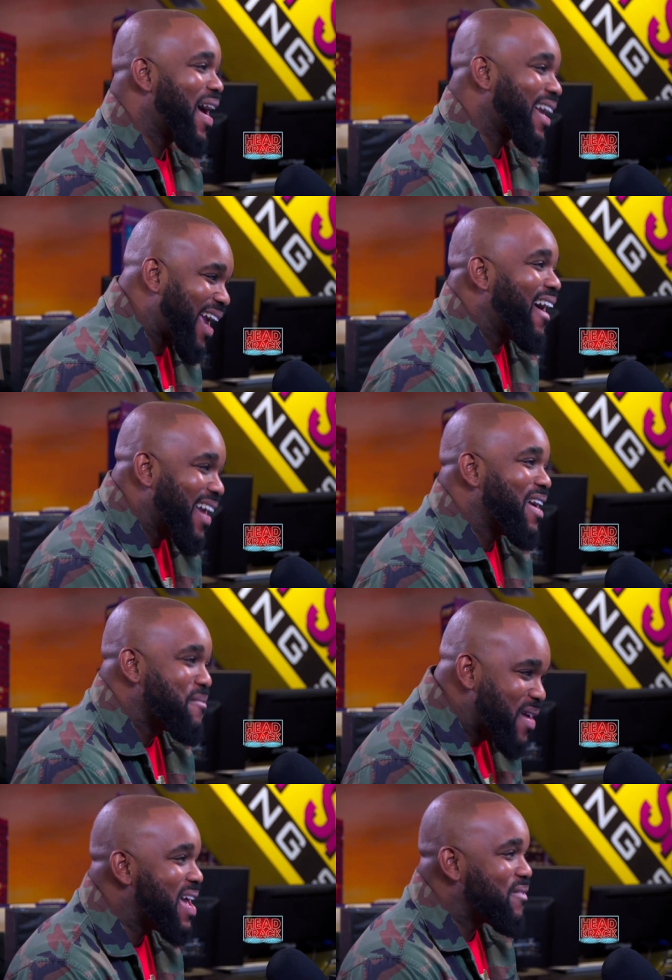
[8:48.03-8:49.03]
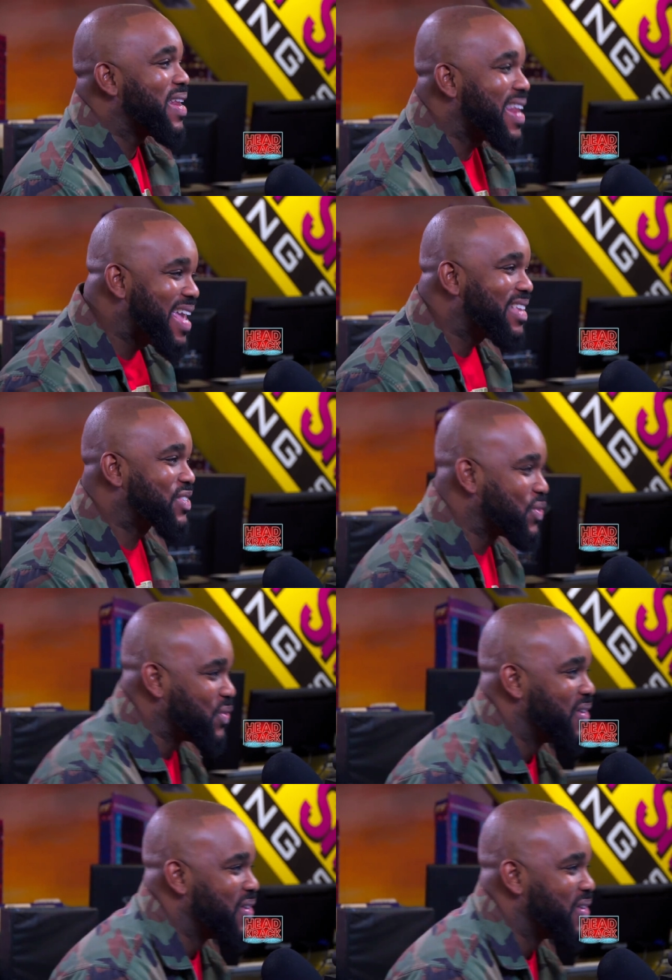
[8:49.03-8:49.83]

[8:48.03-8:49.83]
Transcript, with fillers: back out here, yeah, man. We give, need you.